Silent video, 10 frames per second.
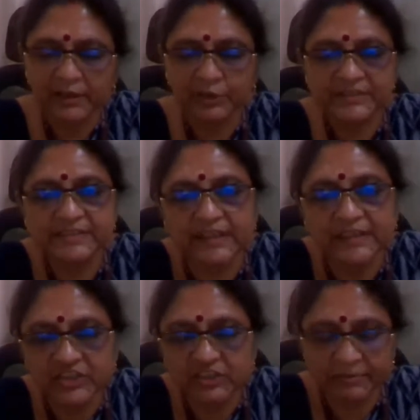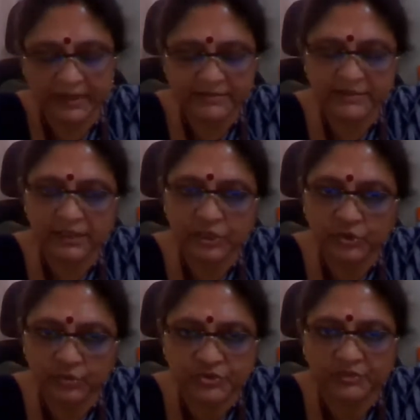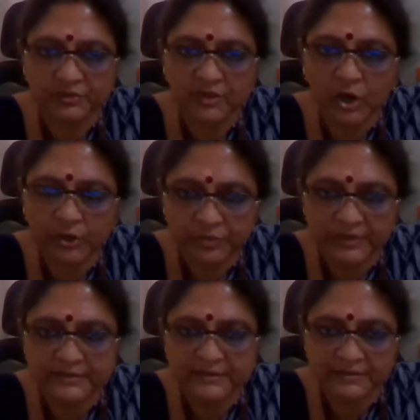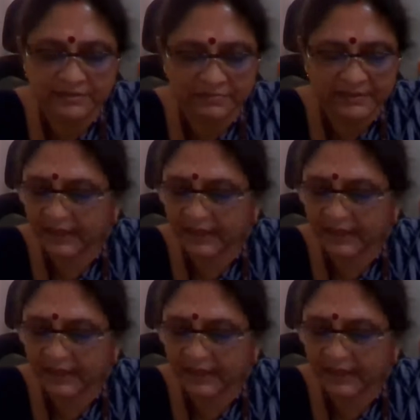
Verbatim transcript: you know, signature-based intrusion onto the systems.